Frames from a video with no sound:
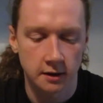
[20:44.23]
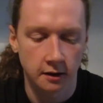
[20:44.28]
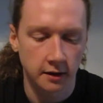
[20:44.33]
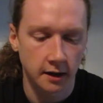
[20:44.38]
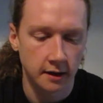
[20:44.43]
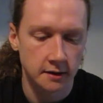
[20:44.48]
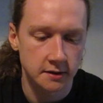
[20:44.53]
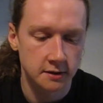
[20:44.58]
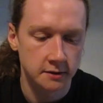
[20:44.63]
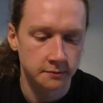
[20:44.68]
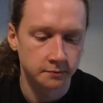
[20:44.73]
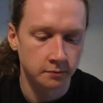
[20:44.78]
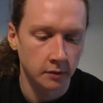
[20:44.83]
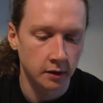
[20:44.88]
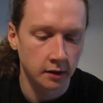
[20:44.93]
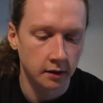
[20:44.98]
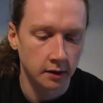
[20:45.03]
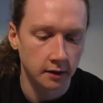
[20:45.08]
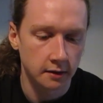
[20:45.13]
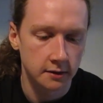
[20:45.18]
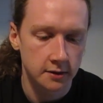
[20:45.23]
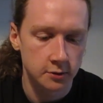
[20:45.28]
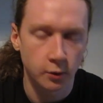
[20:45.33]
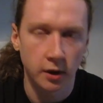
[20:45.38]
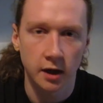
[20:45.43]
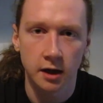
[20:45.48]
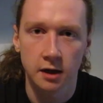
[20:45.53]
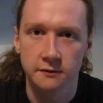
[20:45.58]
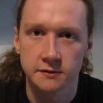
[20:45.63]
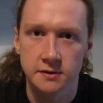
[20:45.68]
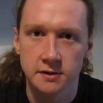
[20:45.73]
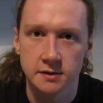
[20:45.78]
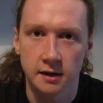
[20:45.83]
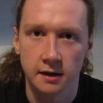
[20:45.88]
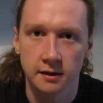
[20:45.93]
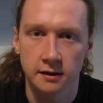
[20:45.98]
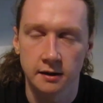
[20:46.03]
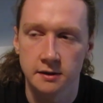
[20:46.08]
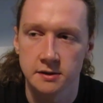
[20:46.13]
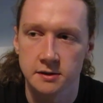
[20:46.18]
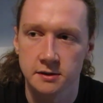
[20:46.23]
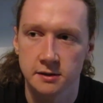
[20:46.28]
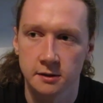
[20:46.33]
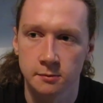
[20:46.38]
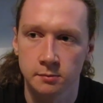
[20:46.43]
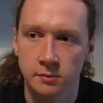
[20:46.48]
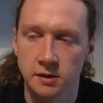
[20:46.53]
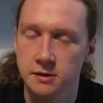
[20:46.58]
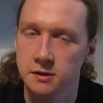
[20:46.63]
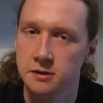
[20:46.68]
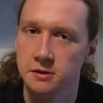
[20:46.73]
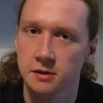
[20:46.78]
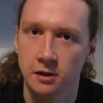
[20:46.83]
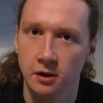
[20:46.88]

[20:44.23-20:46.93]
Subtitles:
I guess his wife's, Mrs.